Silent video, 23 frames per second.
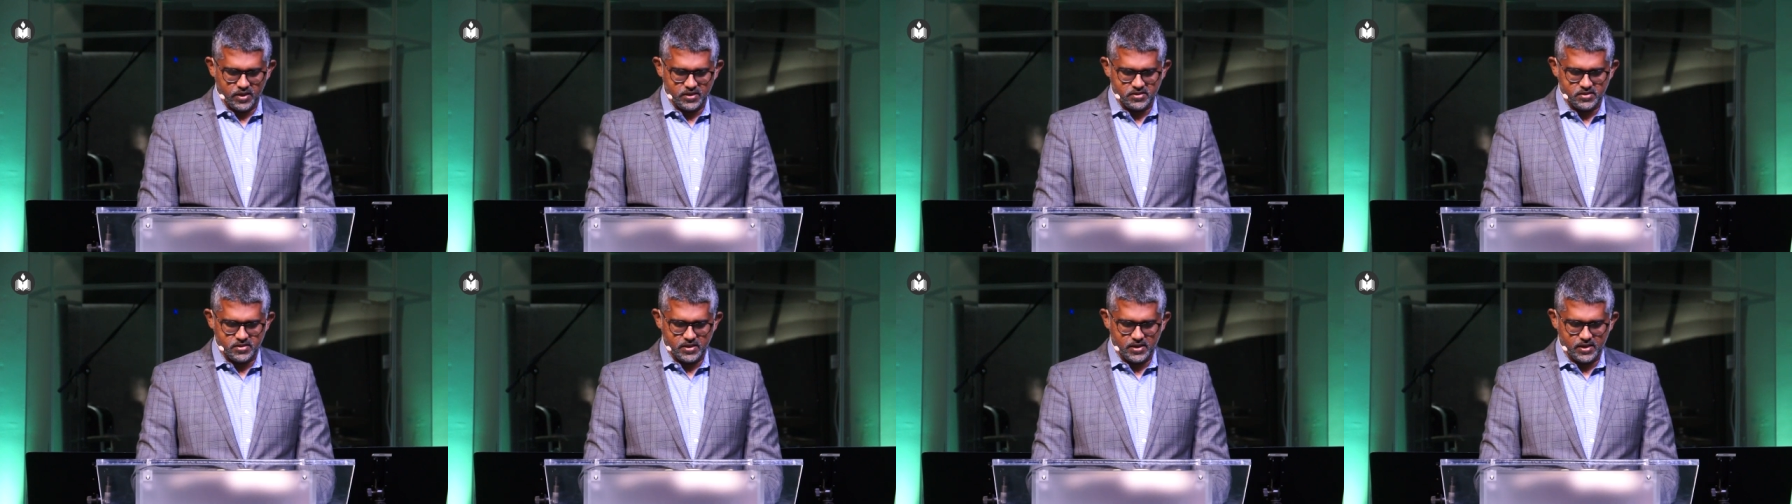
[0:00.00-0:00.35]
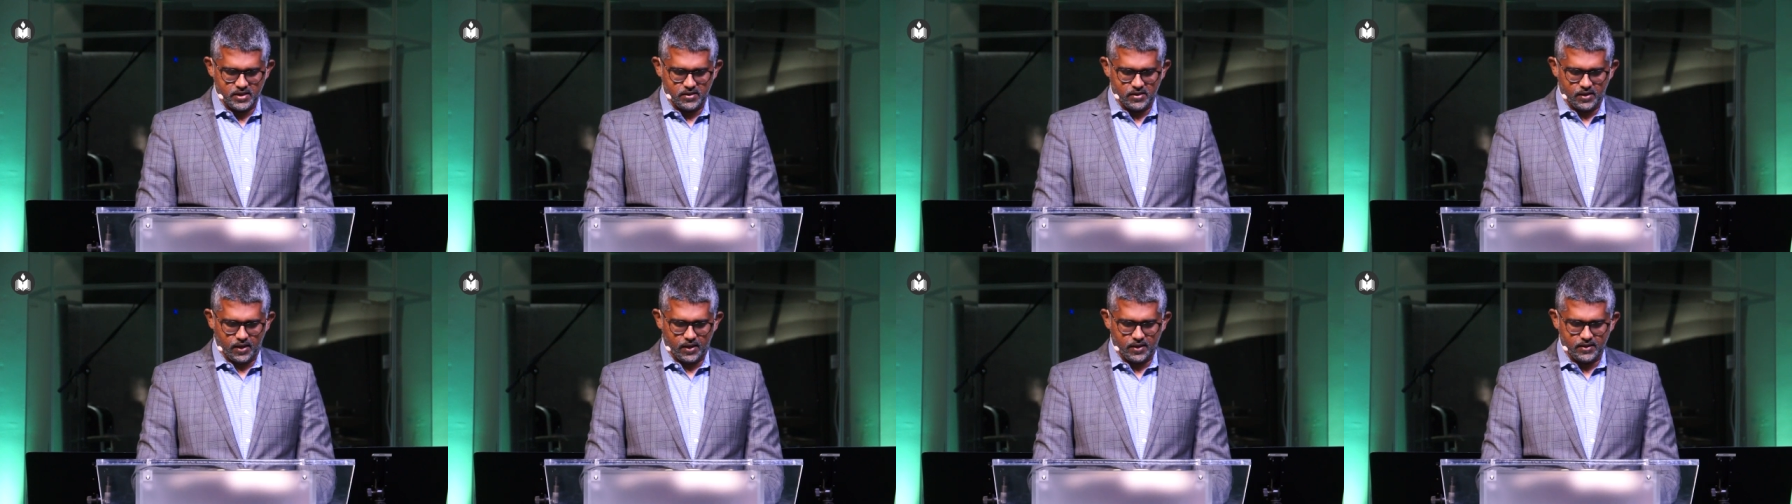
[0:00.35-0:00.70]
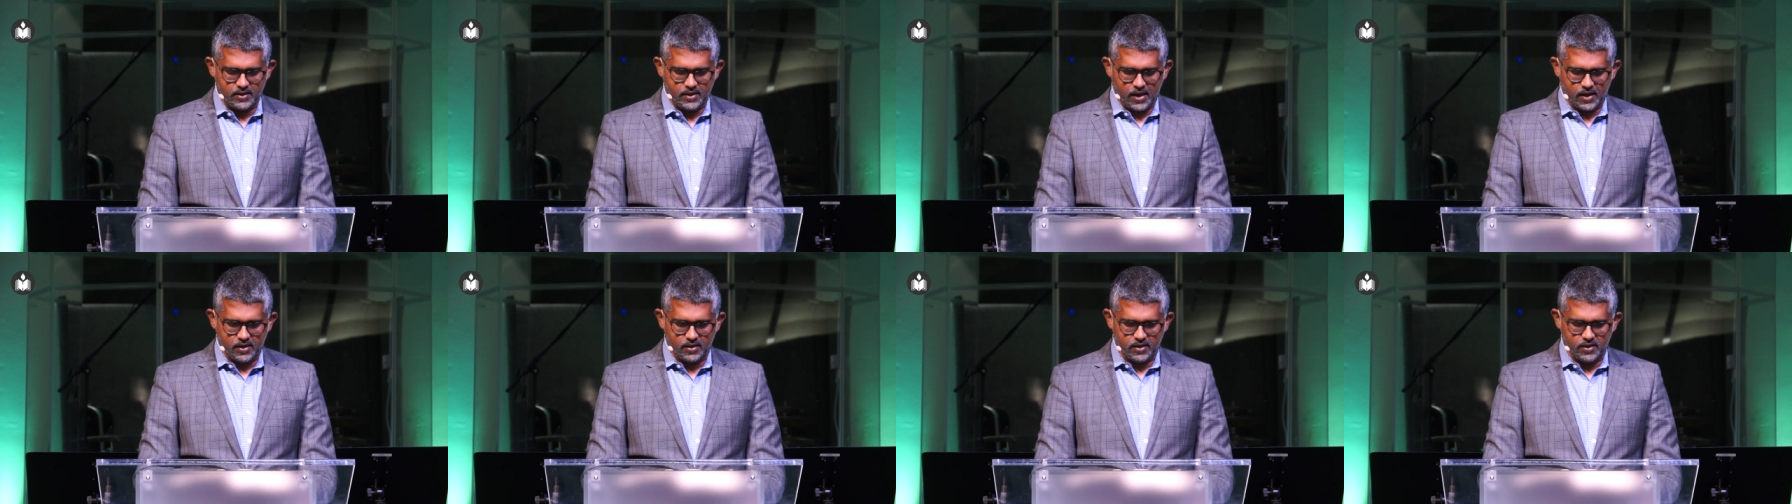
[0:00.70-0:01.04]
rich he,
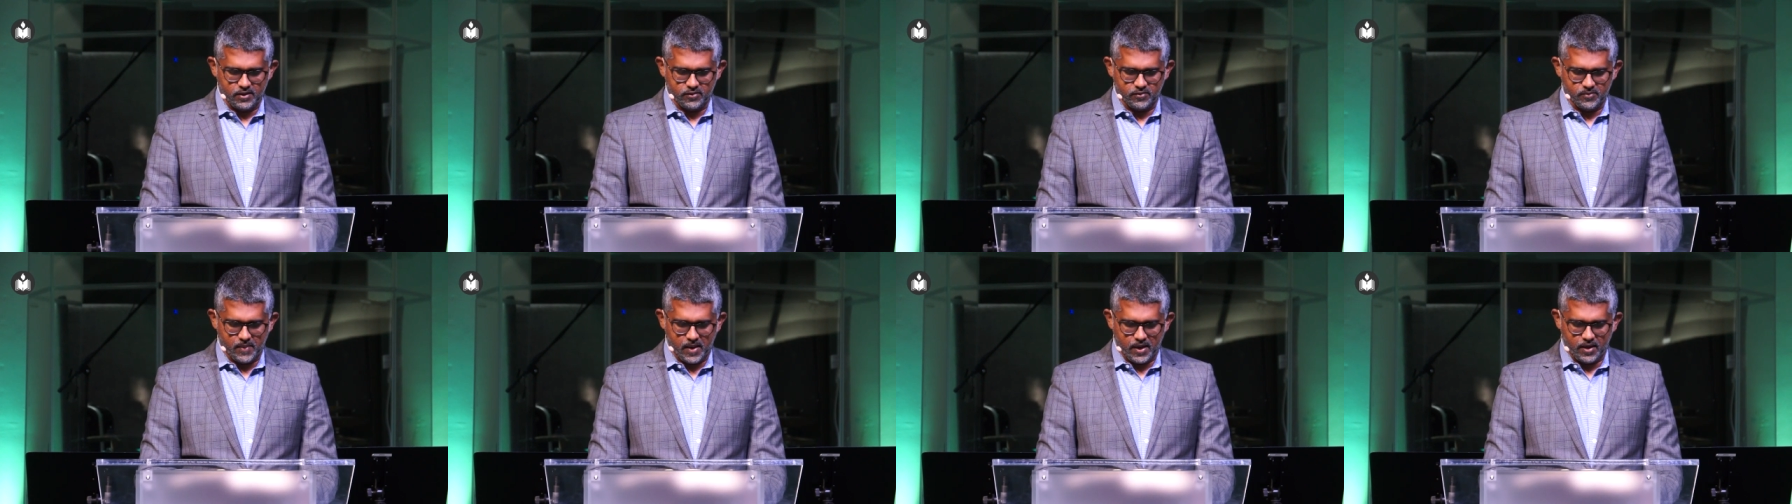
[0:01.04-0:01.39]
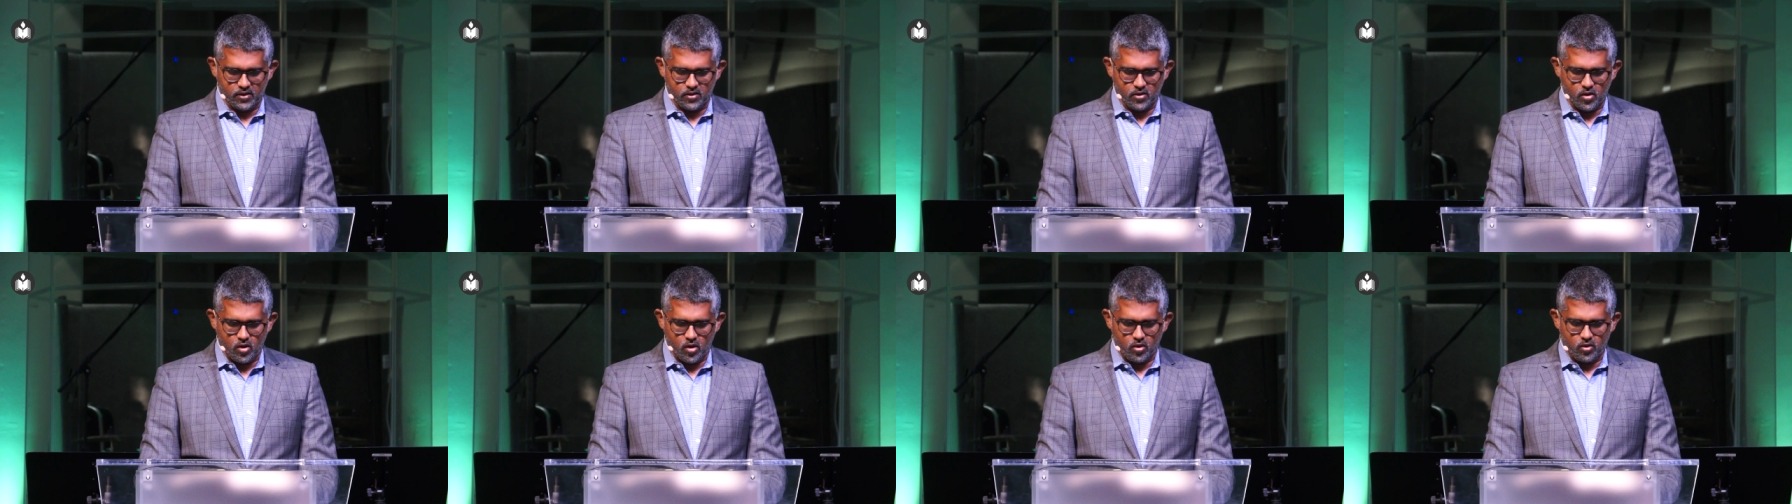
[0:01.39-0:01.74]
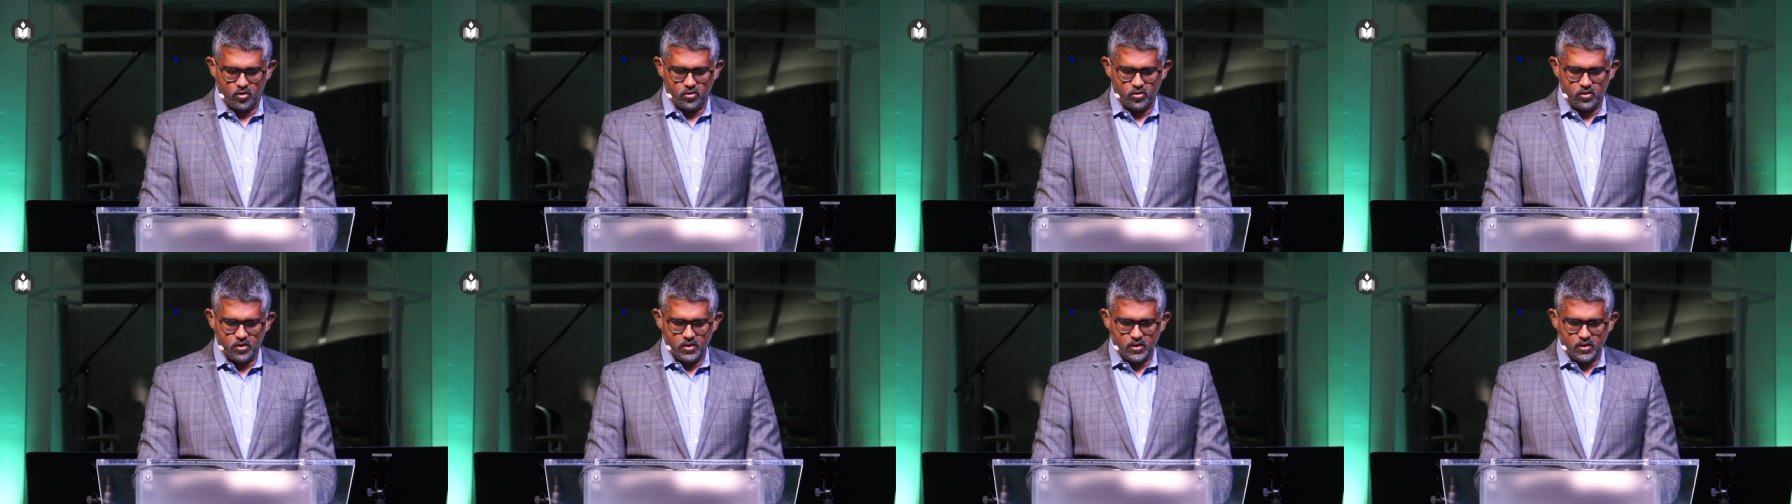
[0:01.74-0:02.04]
in that he's made low,